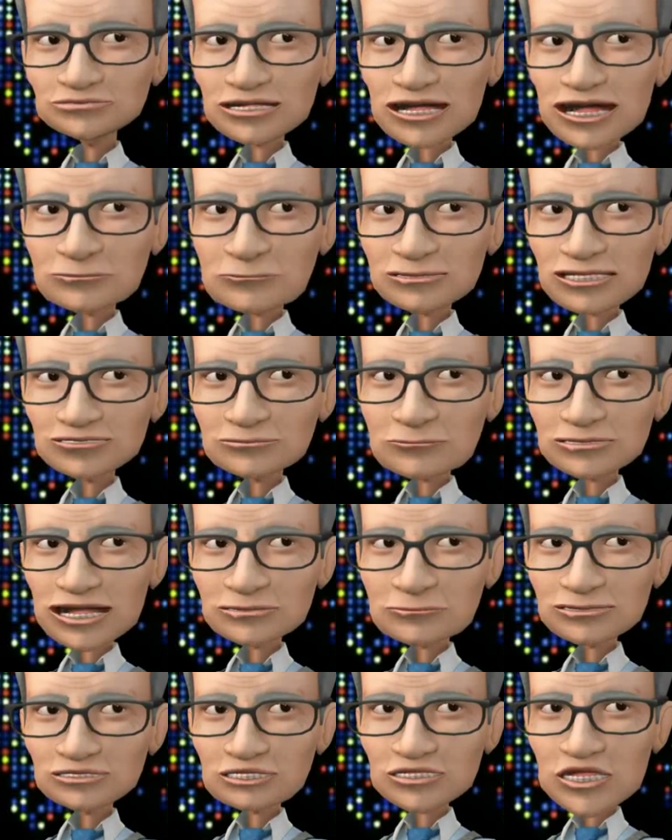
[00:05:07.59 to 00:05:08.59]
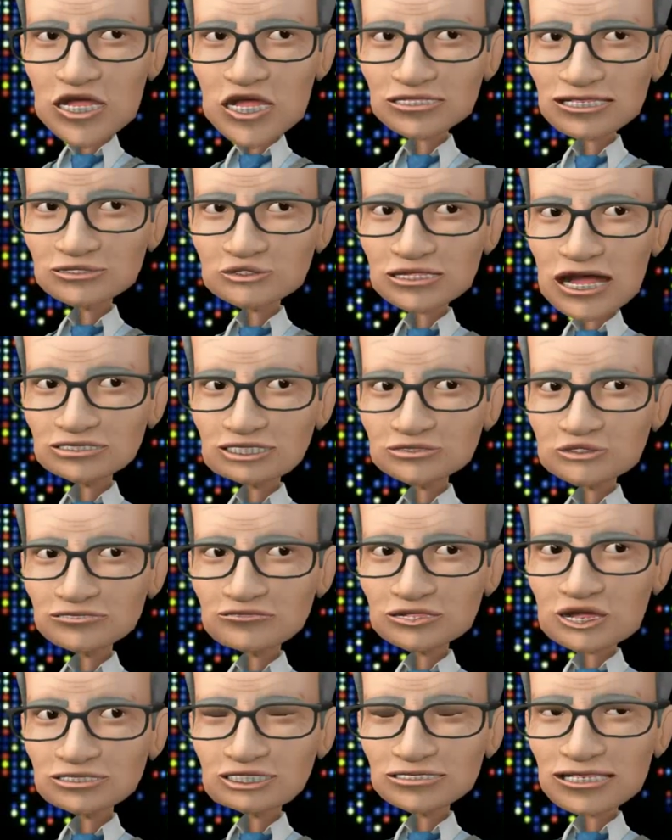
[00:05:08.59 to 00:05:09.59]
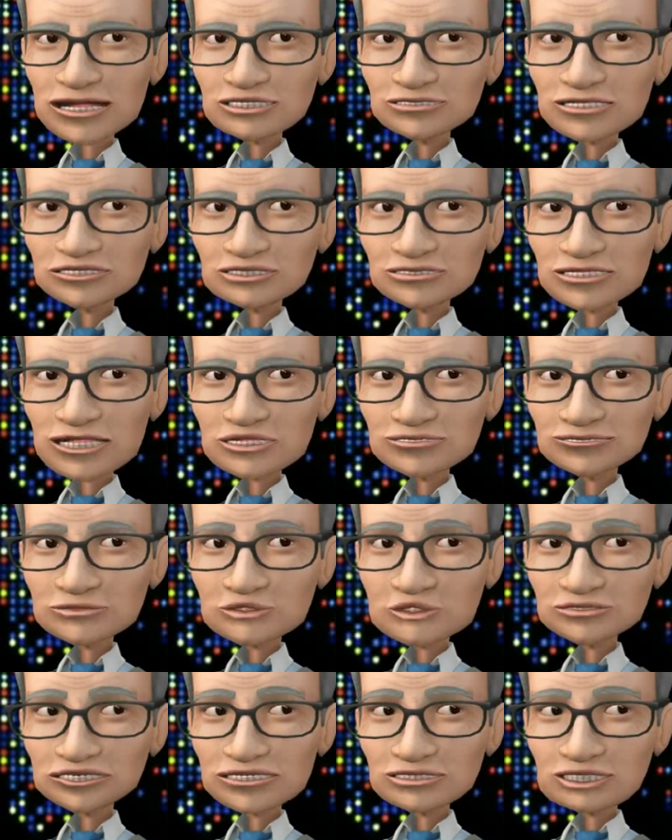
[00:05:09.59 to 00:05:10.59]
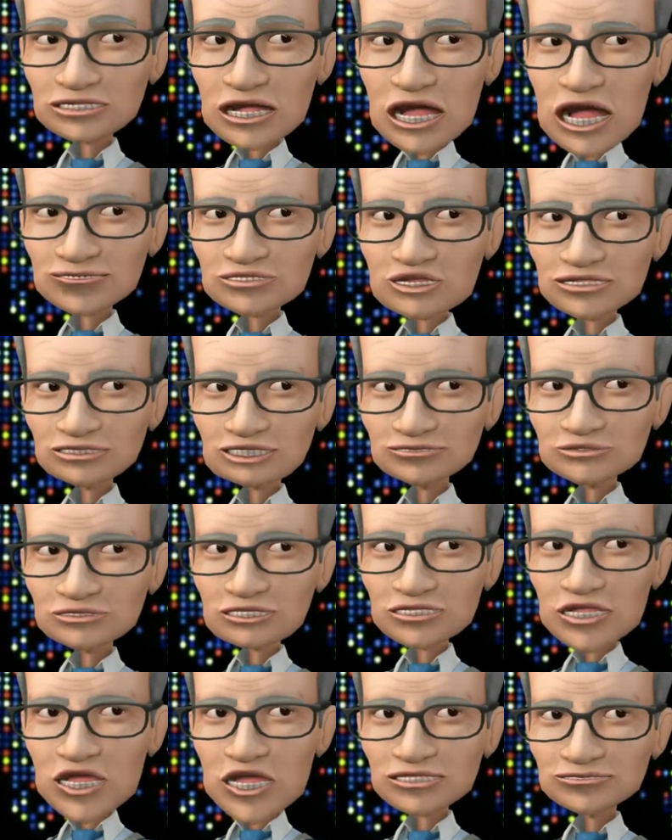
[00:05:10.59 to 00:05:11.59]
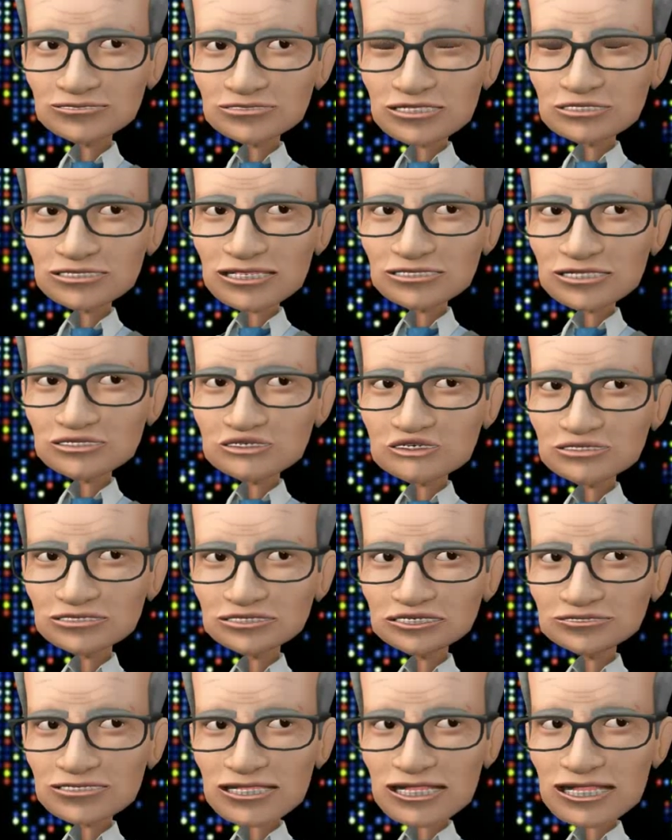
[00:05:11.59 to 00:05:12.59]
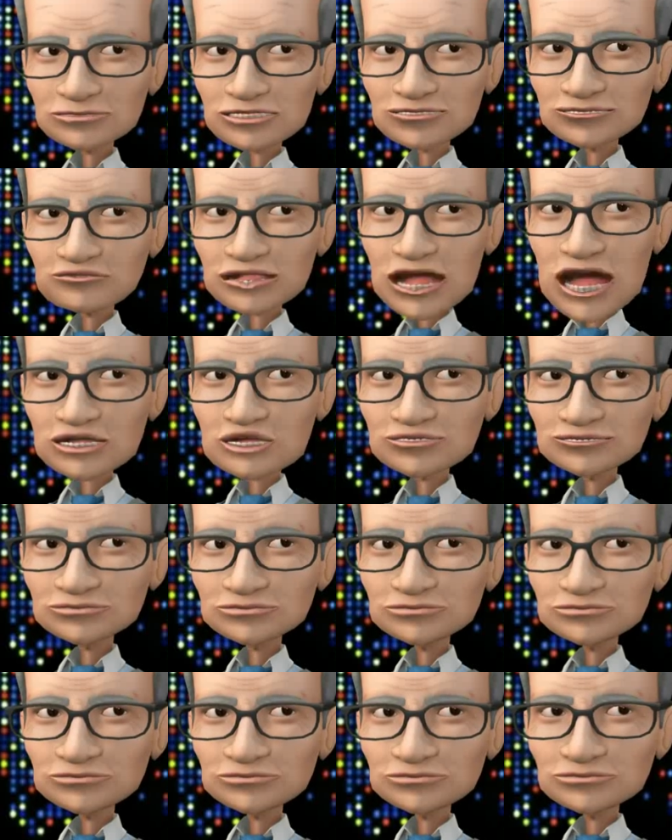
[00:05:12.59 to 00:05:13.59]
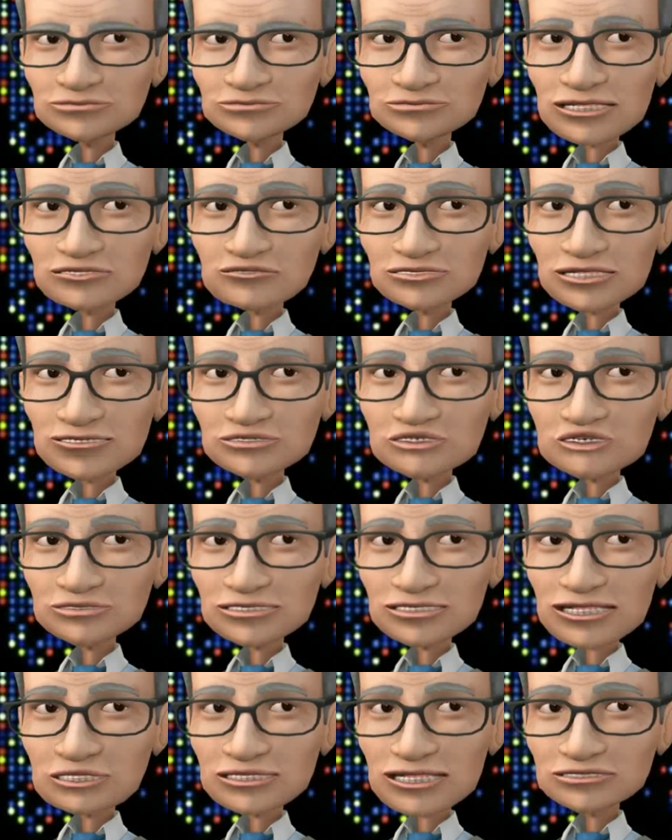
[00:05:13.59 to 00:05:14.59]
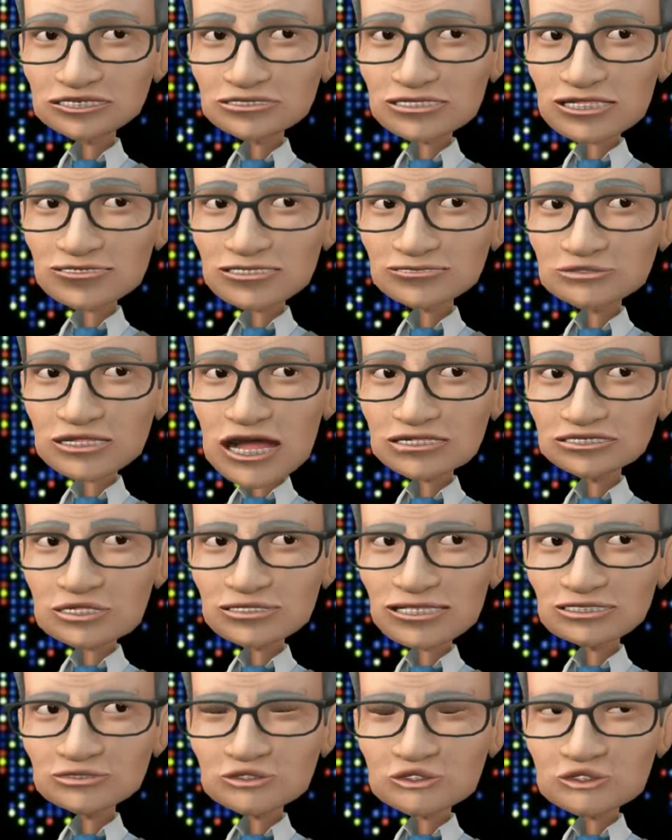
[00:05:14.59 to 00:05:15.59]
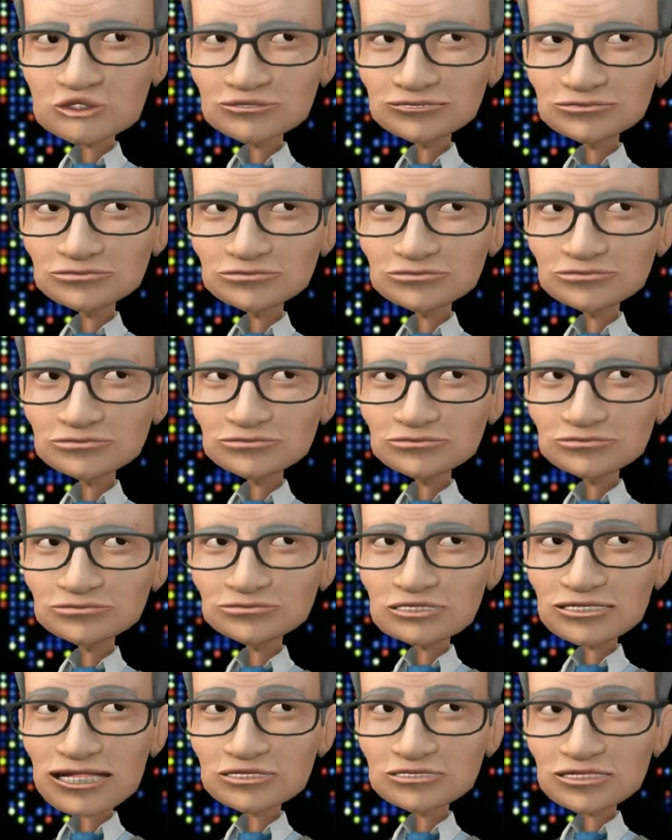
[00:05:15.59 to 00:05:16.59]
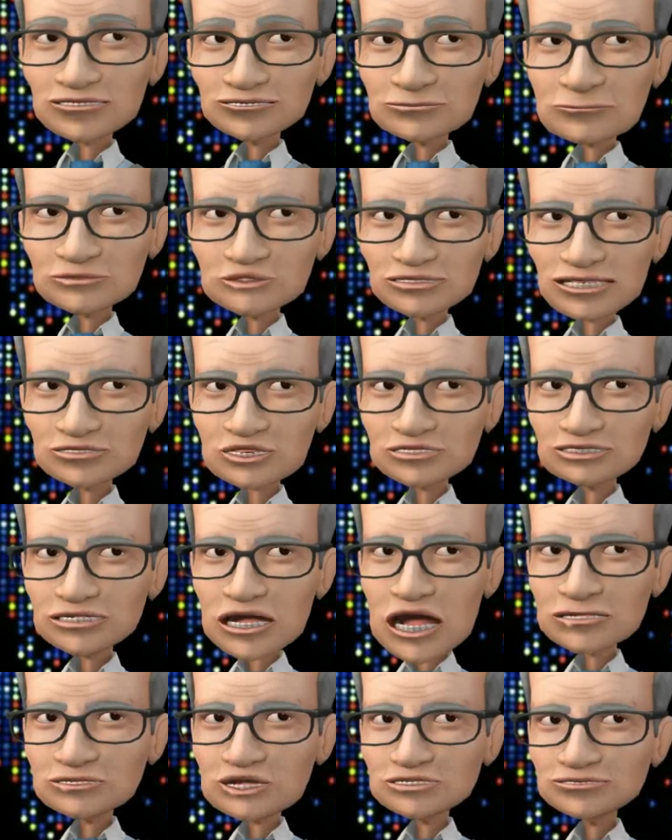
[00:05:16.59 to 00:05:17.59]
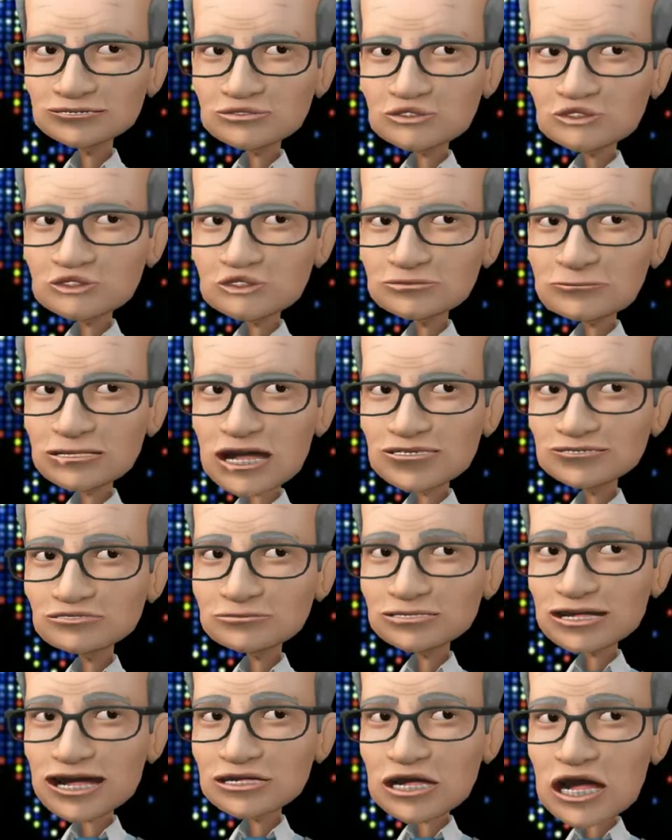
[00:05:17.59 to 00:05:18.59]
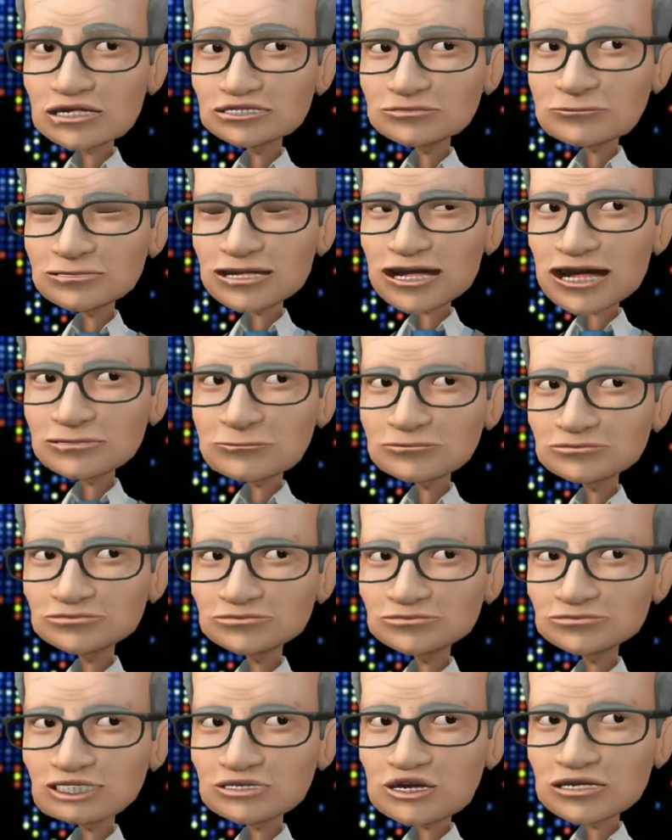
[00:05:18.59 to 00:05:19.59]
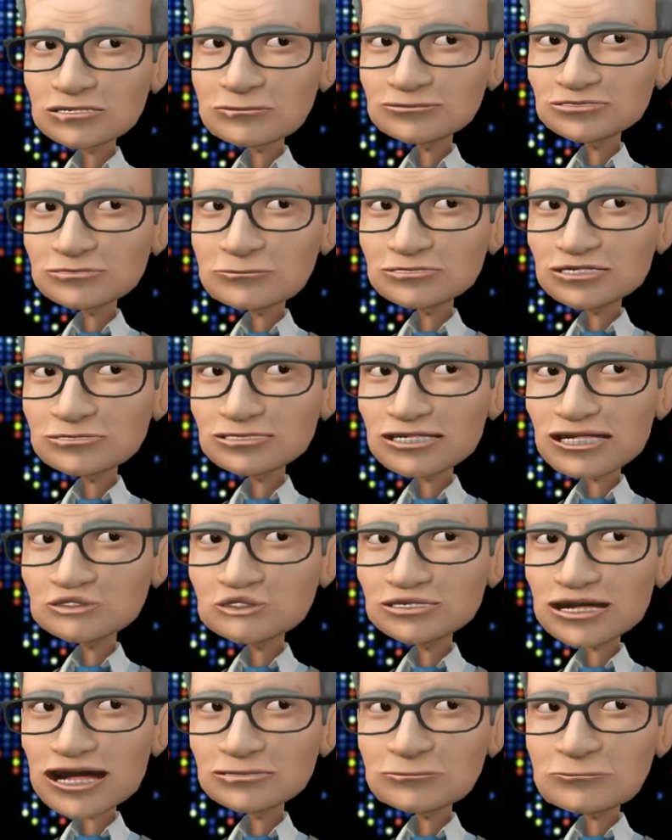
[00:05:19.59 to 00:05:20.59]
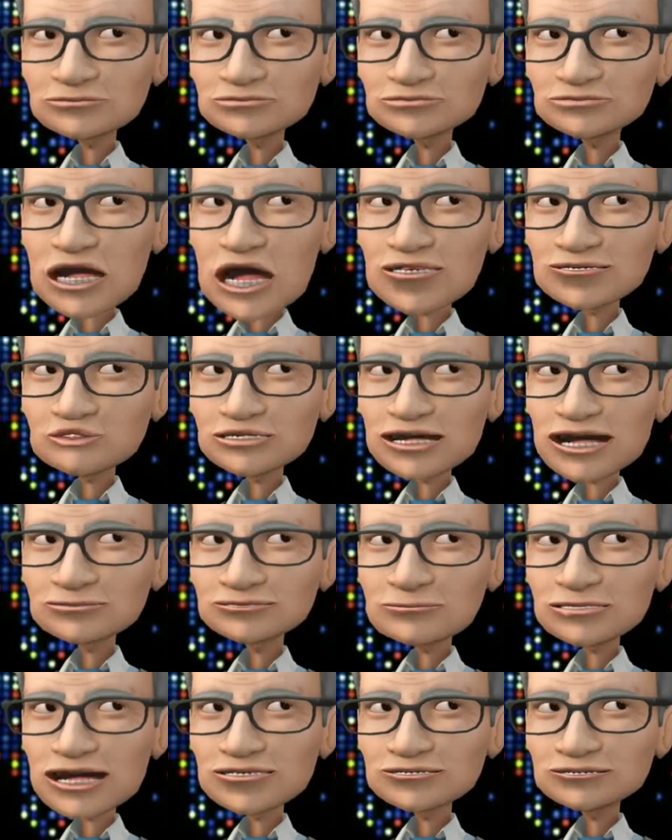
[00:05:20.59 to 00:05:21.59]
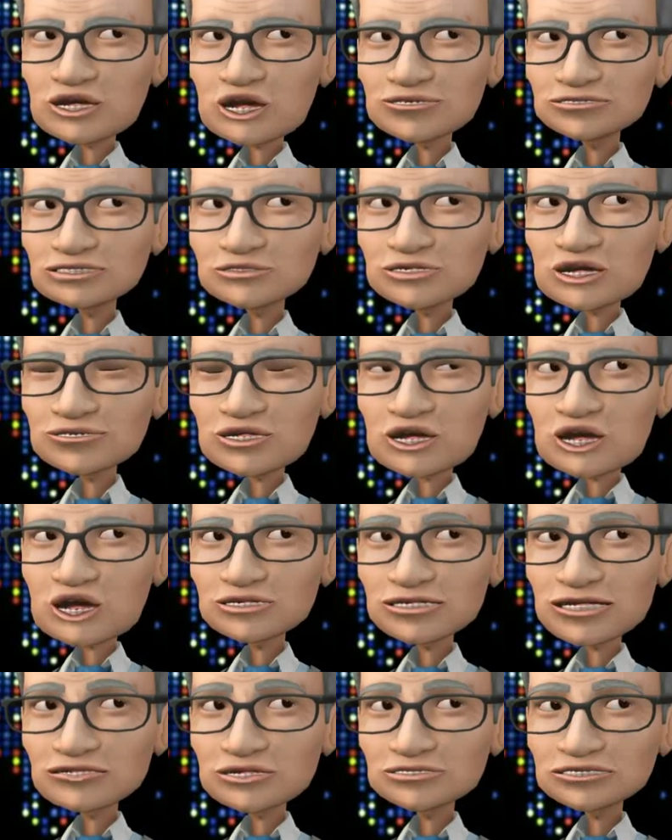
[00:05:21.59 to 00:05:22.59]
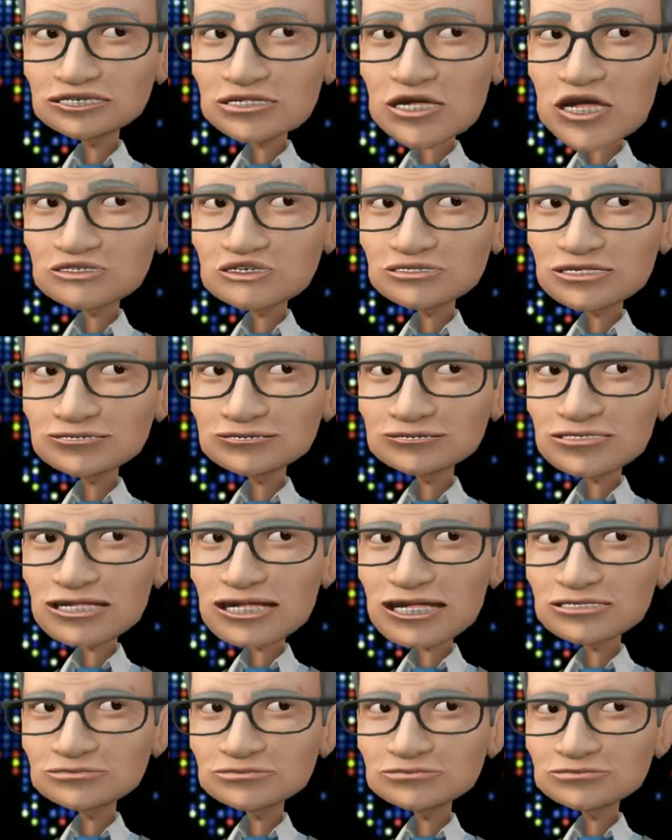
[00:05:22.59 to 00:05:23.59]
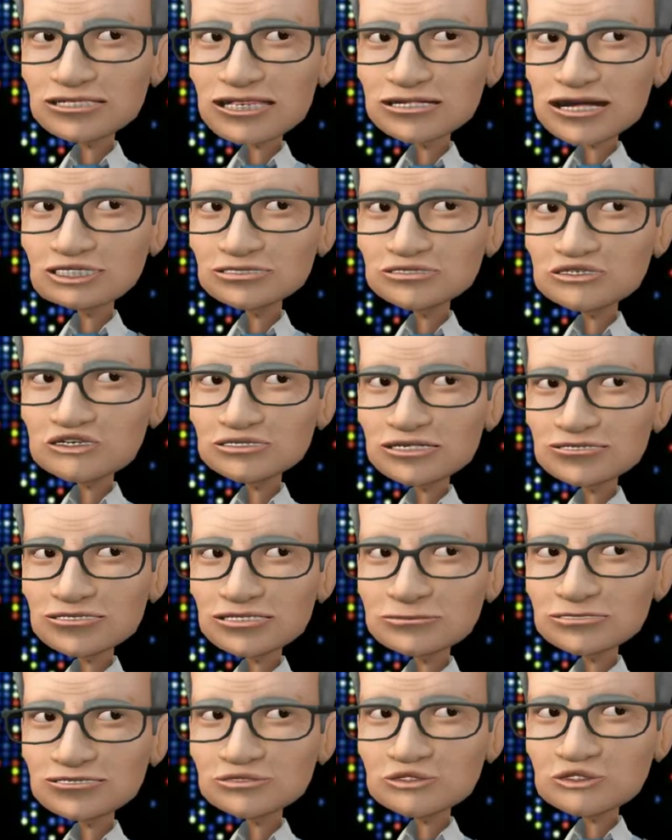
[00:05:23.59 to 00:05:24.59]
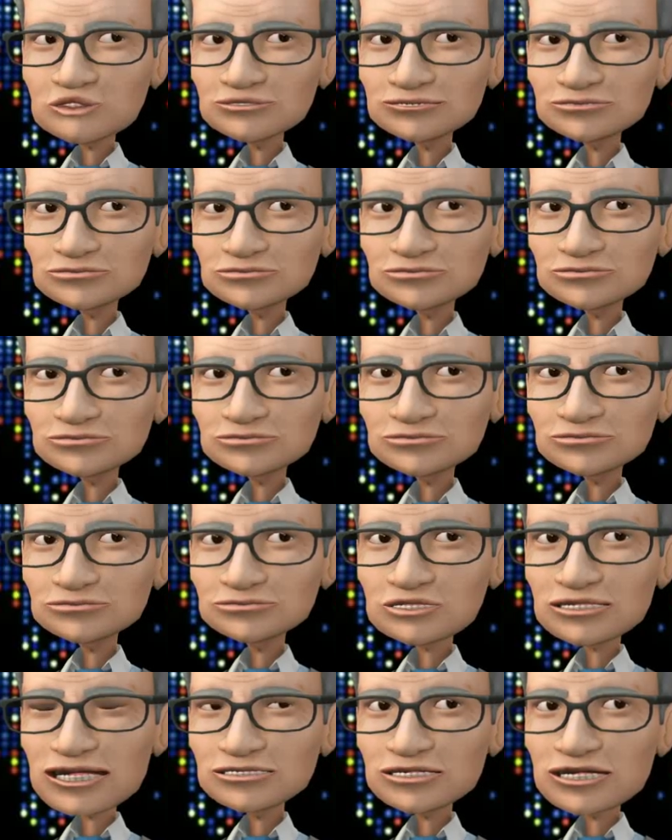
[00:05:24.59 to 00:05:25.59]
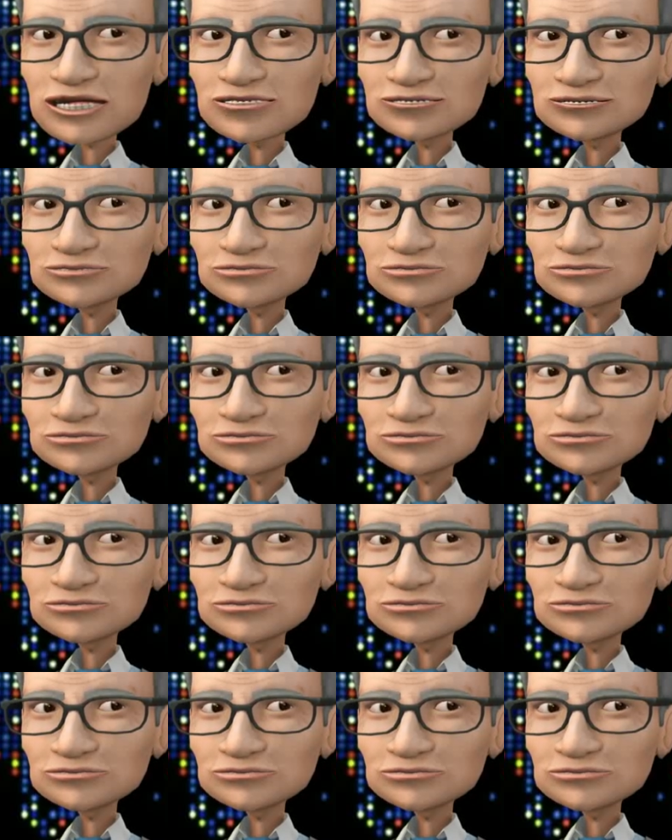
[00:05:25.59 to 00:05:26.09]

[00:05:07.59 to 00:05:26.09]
I mean, my beehole was quivering like a scared pussycat trying to hold in a hellacious demon fart. Eventually he said it was all good. He then pulled the camera tube out of my ass pipe, grabbed a baby wipe, and wiped my turd squirter ever so gently, like a gentleman would. The end.